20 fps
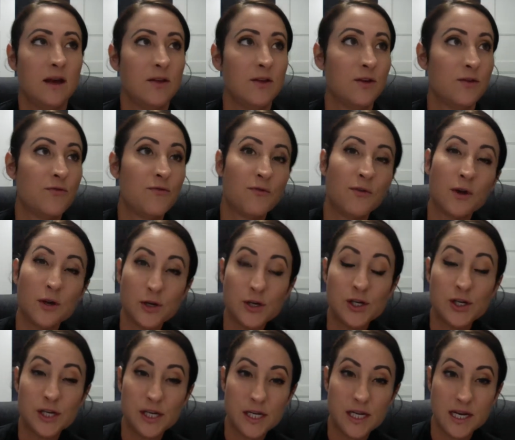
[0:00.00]
The
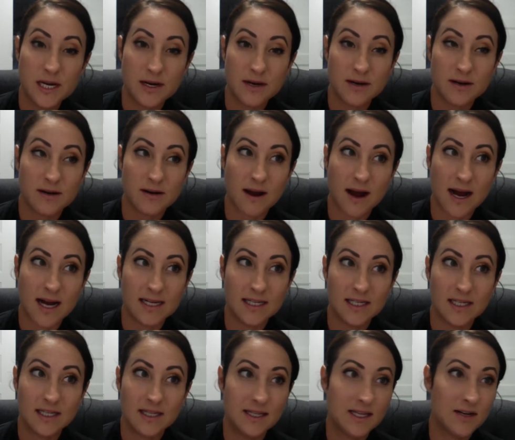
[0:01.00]
first year, I
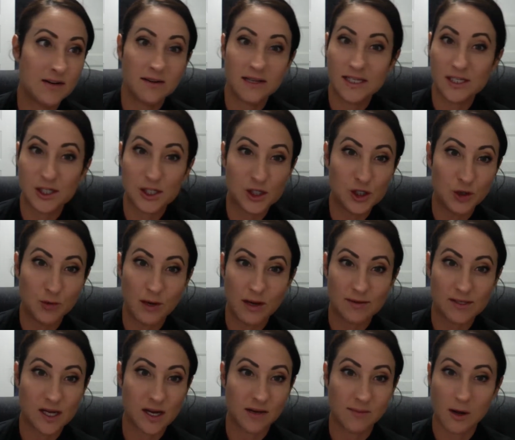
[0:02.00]
literally just do what I
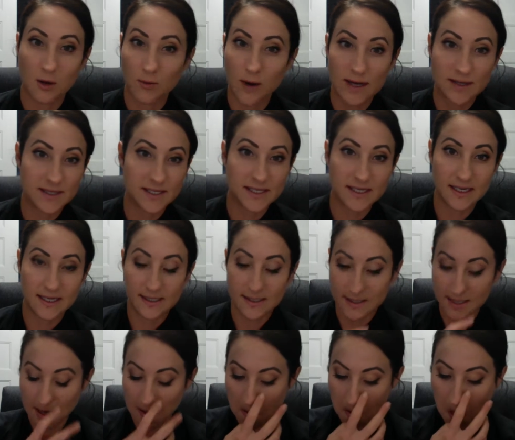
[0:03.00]
was talking about, write the scenes
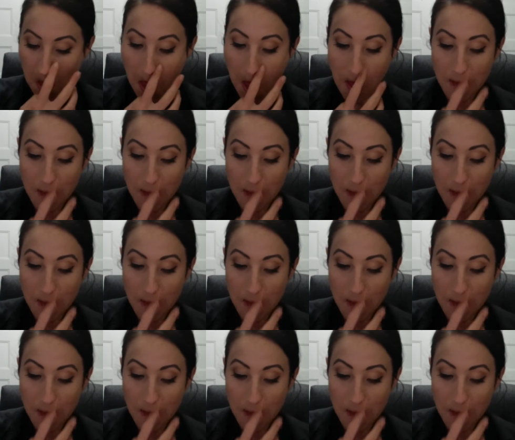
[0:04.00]
out.